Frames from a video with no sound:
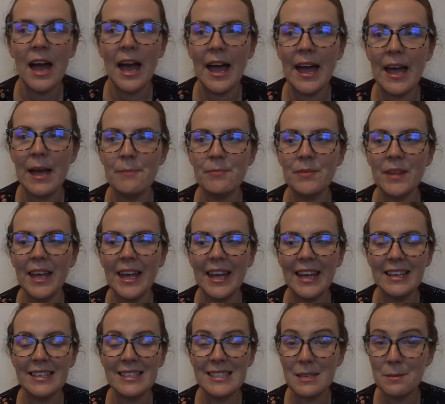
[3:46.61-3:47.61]

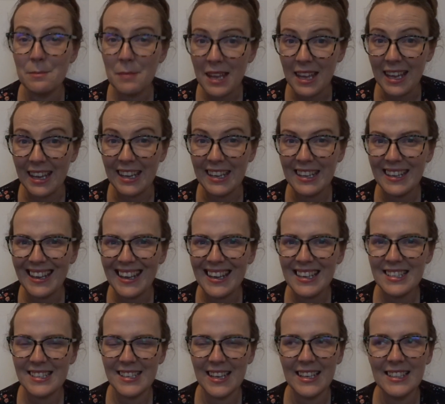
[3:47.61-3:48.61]
To me,
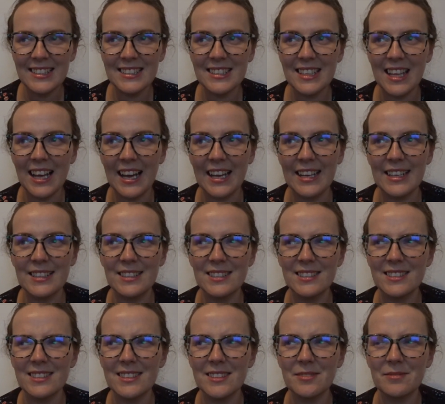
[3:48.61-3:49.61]
it tastes like,
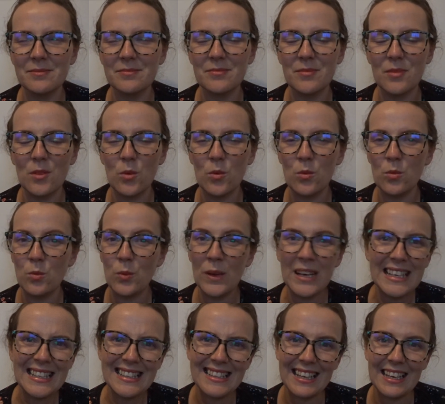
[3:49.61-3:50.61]

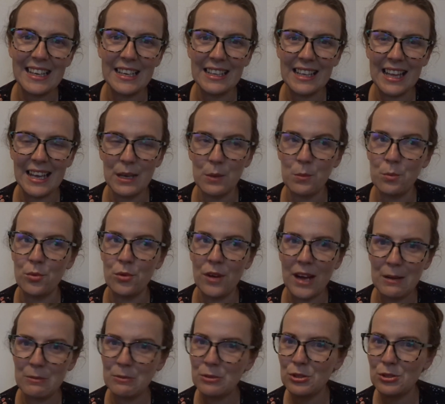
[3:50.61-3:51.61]
weirdly, like
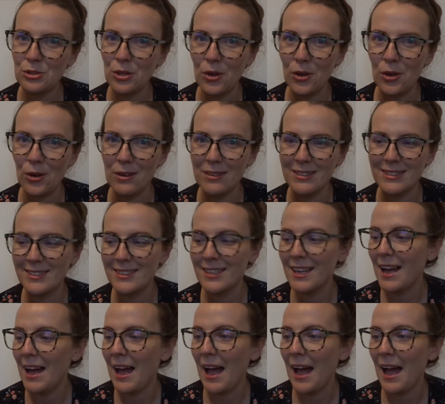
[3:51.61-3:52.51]
brown sauce.